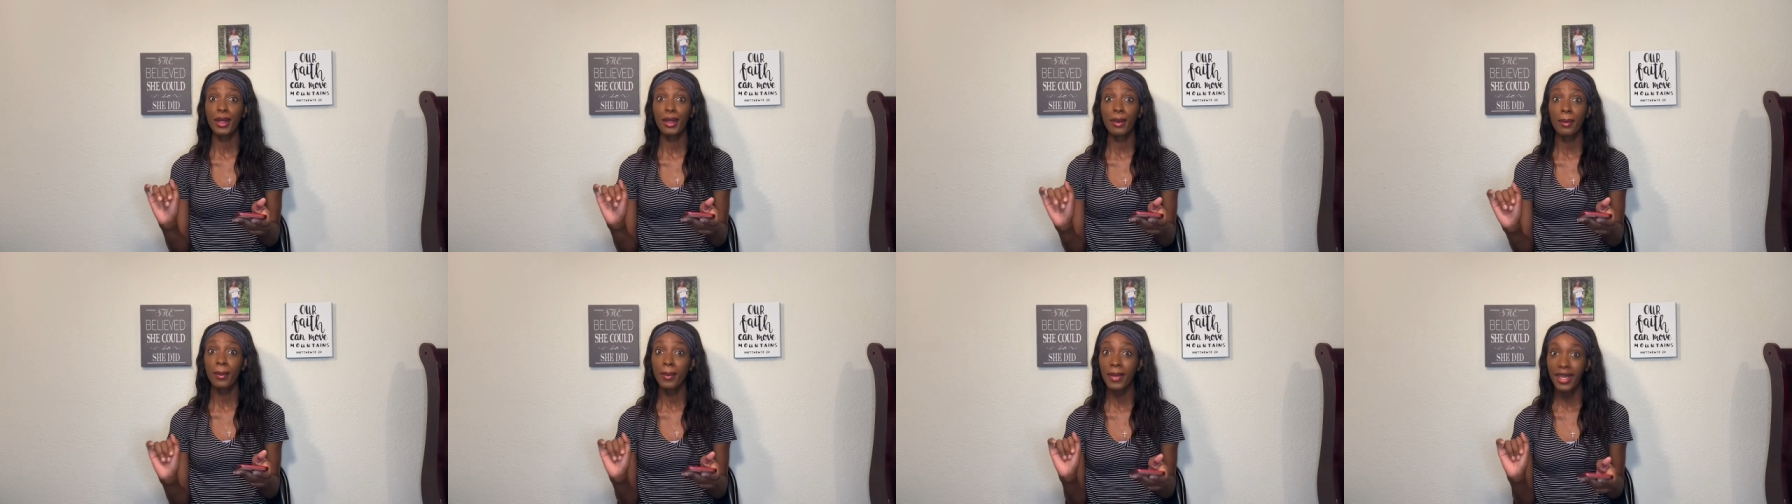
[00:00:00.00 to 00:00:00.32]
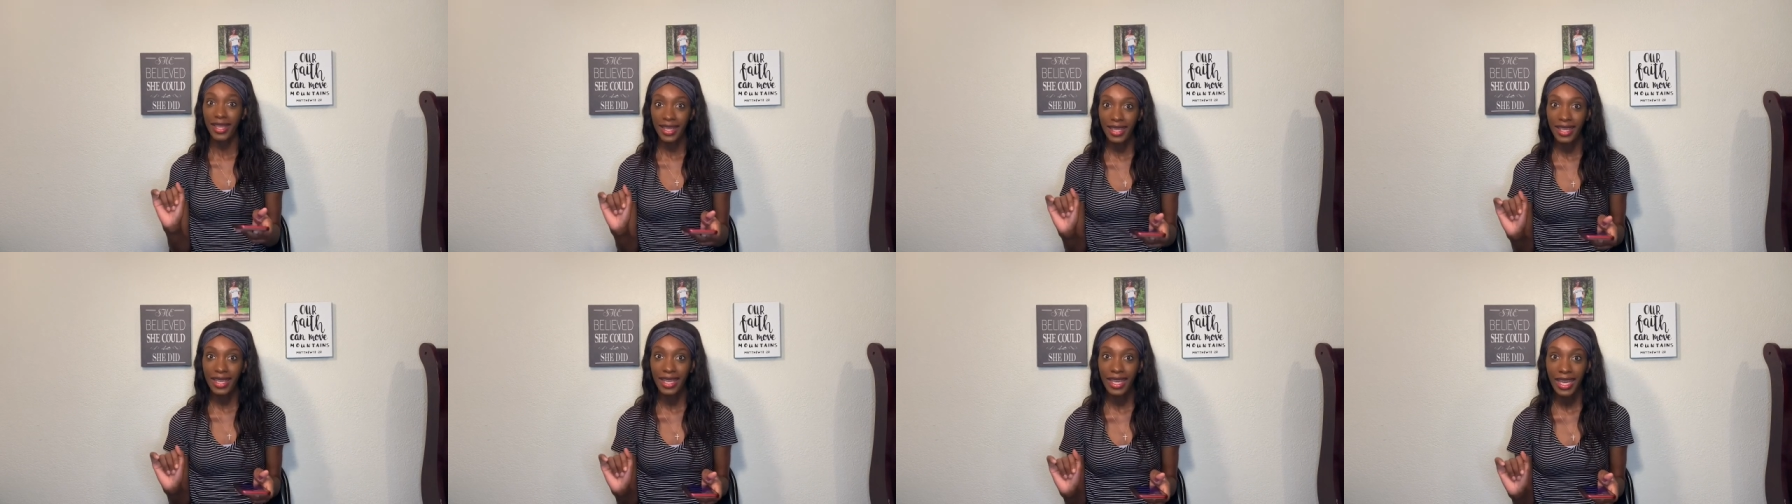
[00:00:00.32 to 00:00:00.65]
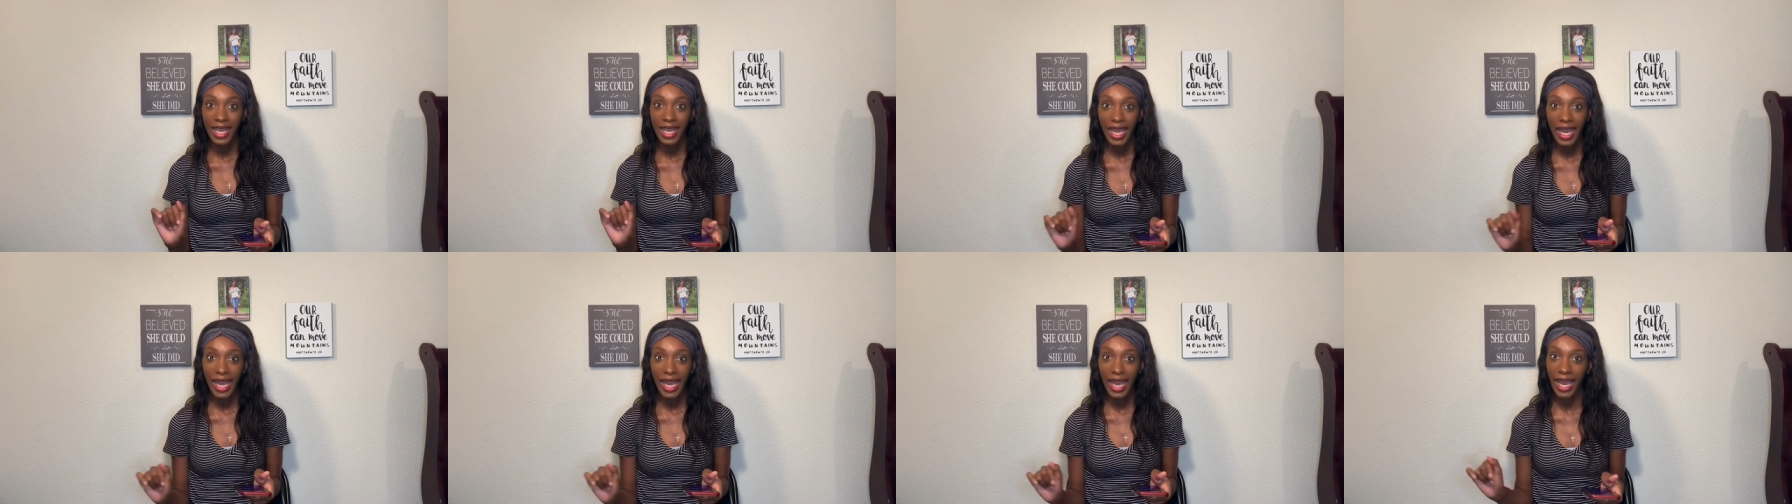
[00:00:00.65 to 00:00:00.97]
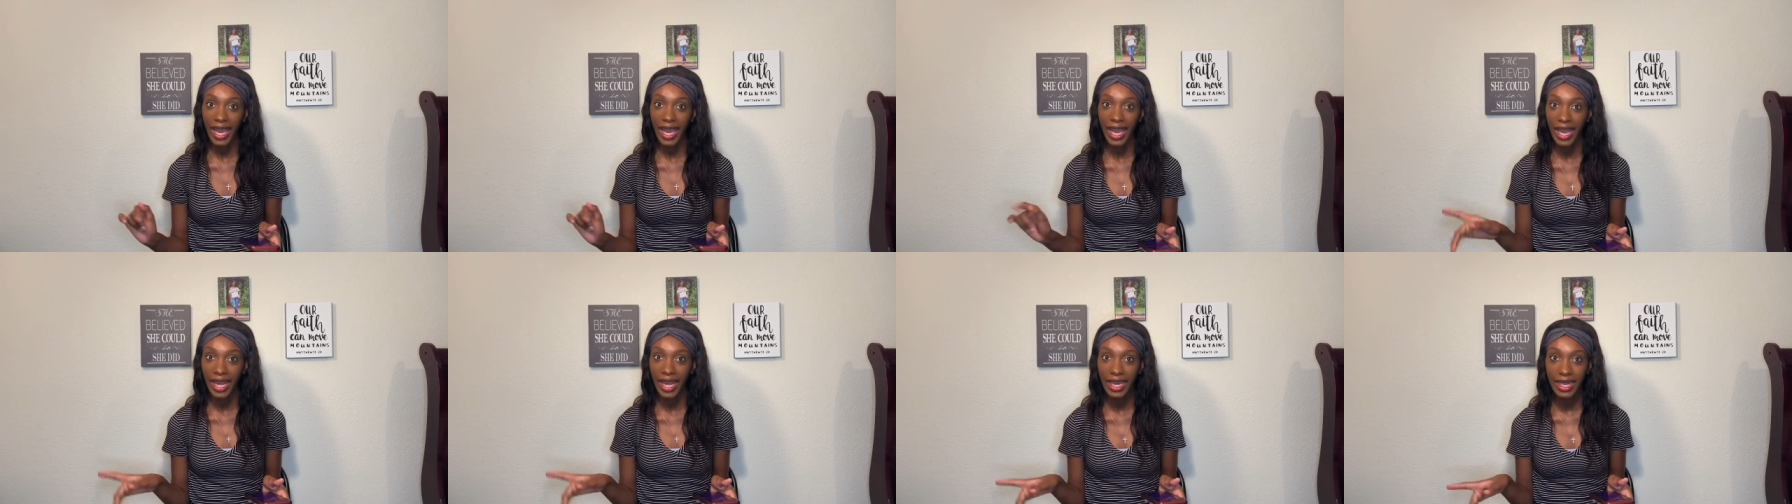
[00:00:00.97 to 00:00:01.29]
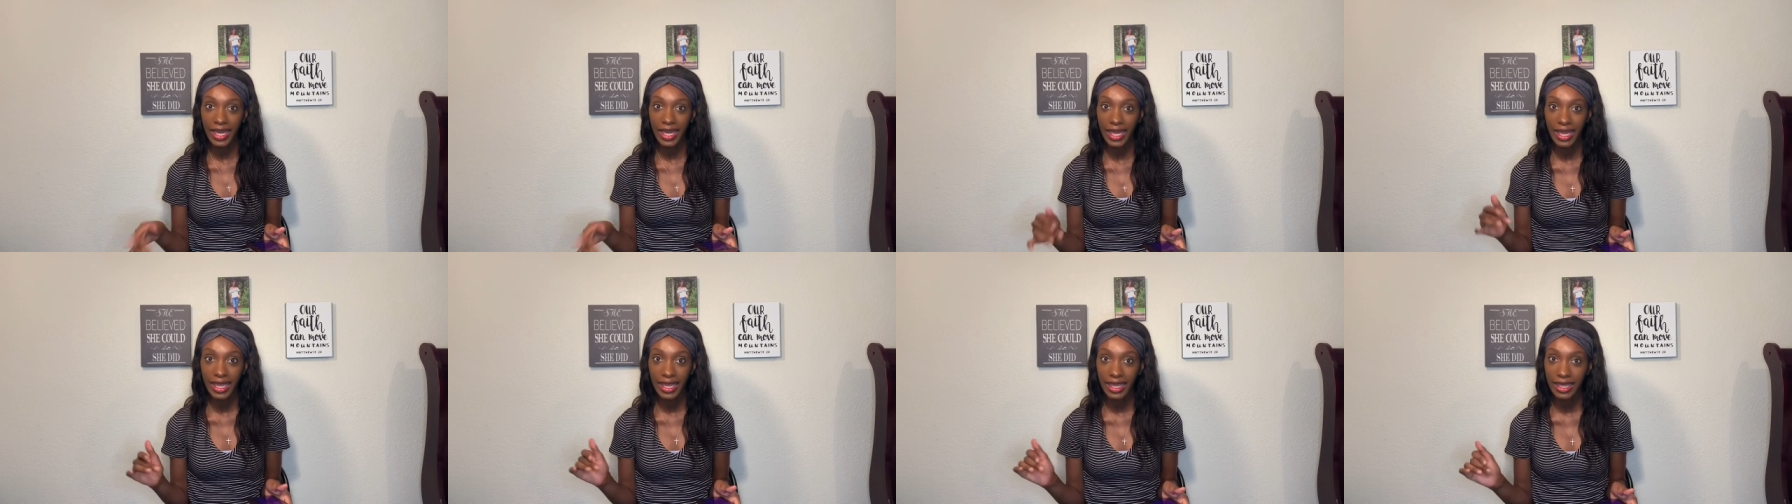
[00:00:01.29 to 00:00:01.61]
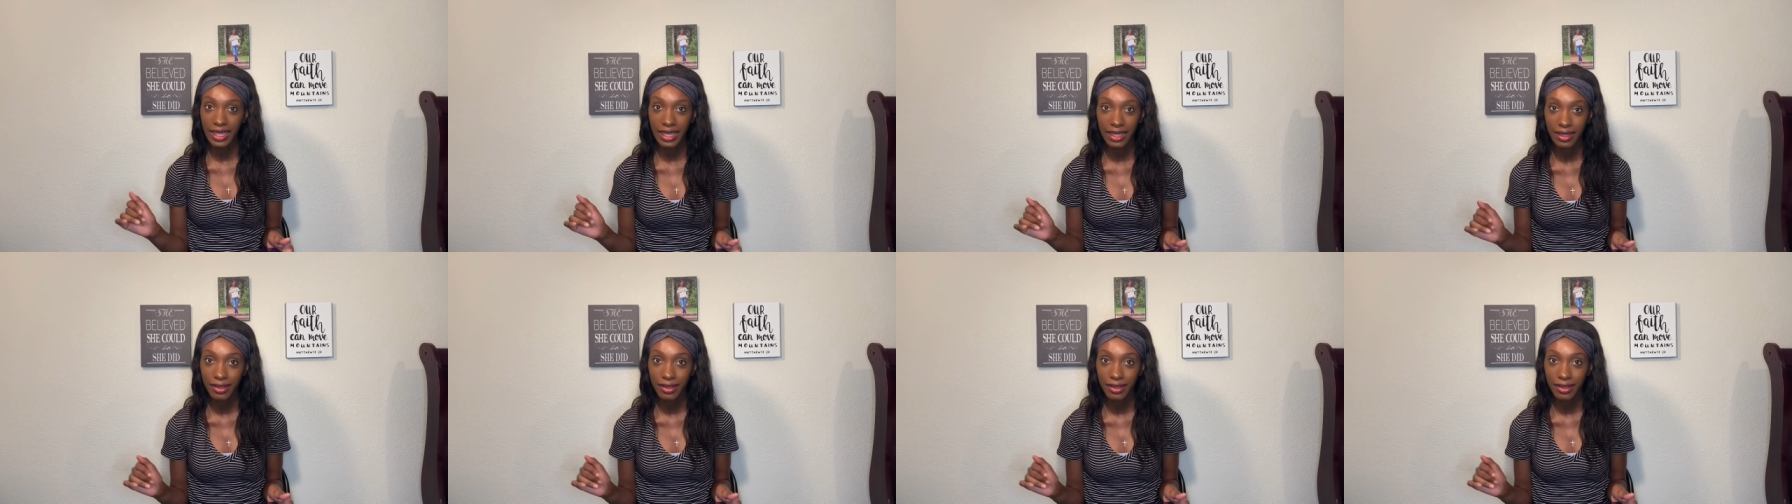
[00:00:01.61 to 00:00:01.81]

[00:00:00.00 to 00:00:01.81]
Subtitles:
money and like,